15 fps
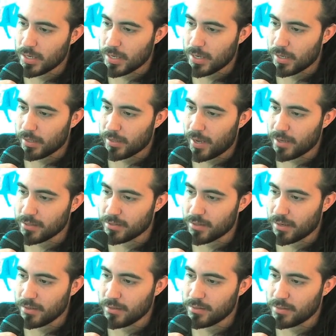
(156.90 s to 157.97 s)
Case
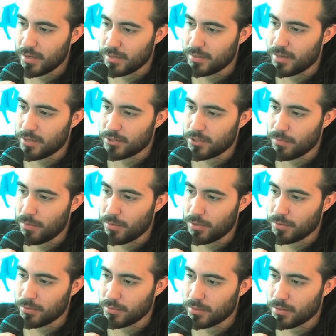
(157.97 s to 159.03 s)
studies and
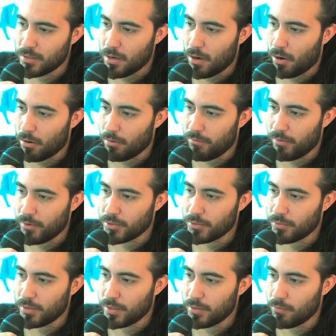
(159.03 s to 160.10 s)
testimonials are
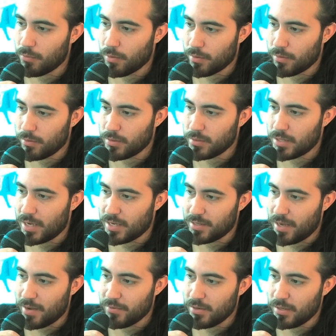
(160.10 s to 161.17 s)
virtually worthless as
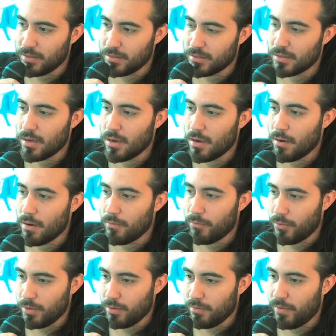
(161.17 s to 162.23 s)
evidence
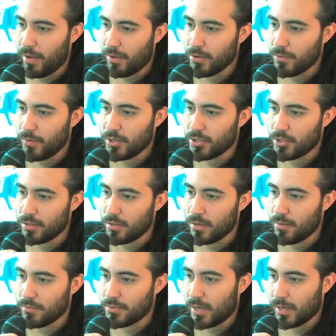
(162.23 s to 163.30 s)
for the evaluation
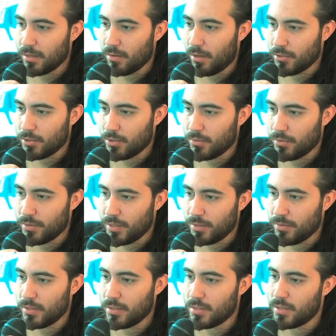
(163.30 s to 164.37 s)
of psychological
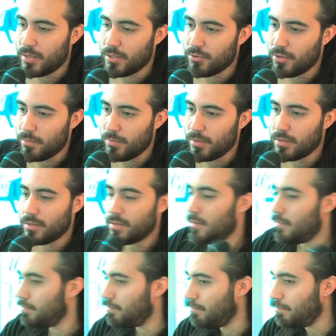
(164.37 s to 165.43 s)
theories and treatments.
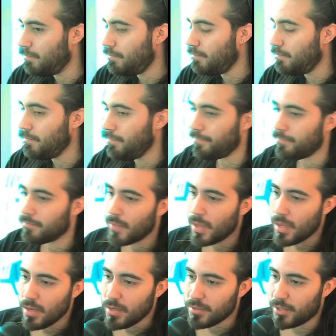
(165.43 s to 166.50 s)

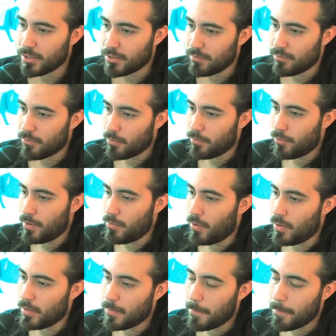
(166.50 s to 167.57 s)
Section
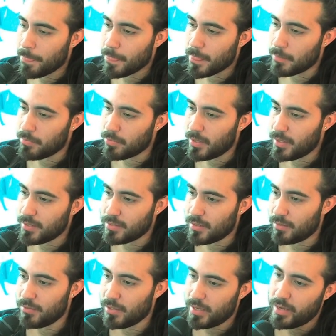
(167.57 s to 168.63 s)
4.1, the place
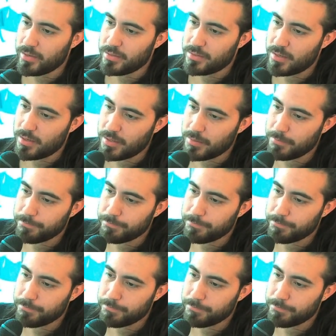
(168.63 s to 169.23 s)
of the case study.